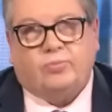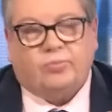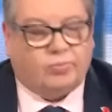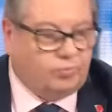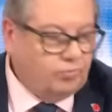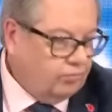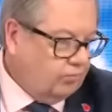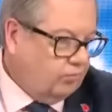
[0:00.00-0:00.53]

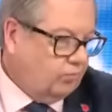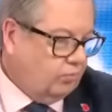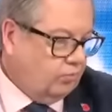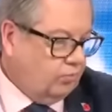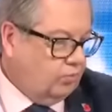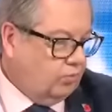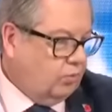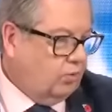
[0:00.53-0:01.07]

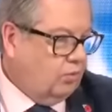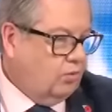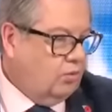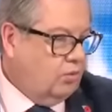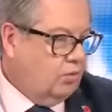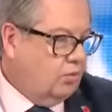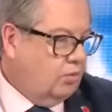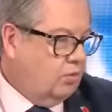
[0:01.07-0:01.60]

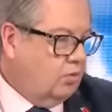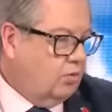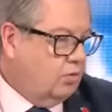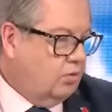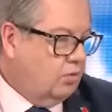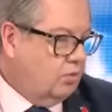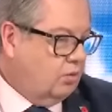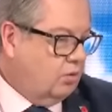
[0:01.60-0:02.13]

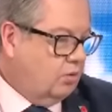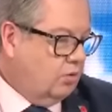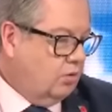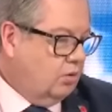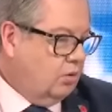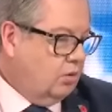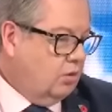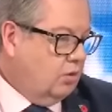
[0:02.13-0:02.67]

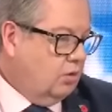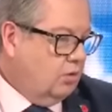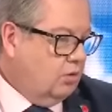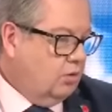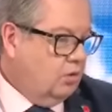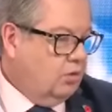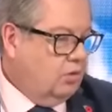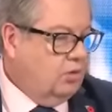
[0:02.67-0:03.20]

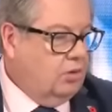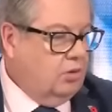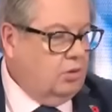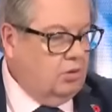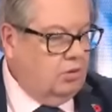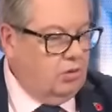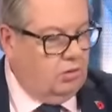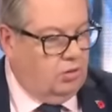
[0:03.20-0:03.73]

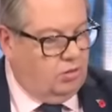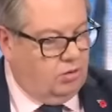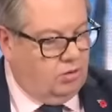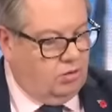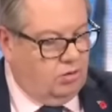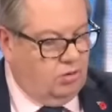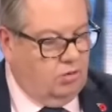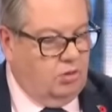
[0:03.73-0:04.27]

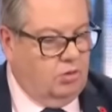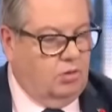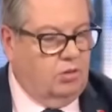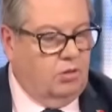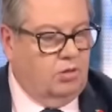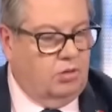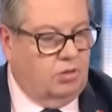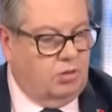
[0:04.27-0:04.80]

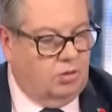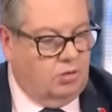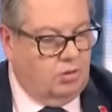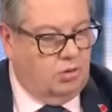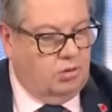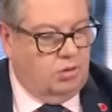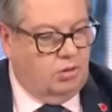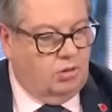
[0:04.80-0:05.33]

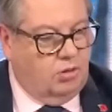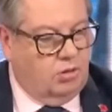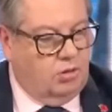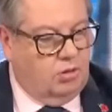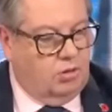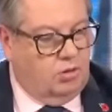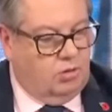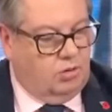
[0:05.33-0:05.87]

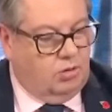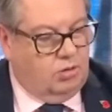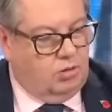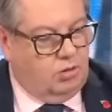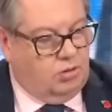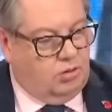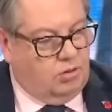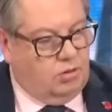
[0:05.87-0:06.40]

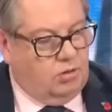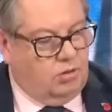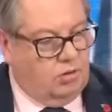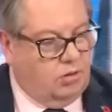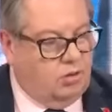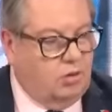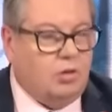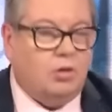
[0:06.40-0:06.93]

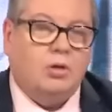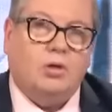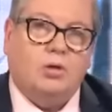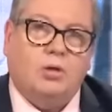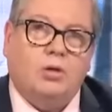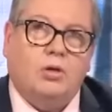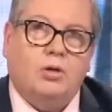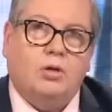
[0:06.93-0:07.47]

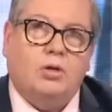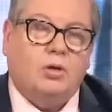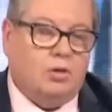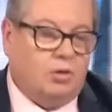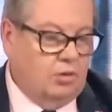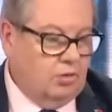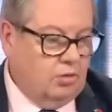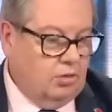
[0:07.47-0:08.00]
(not speaking)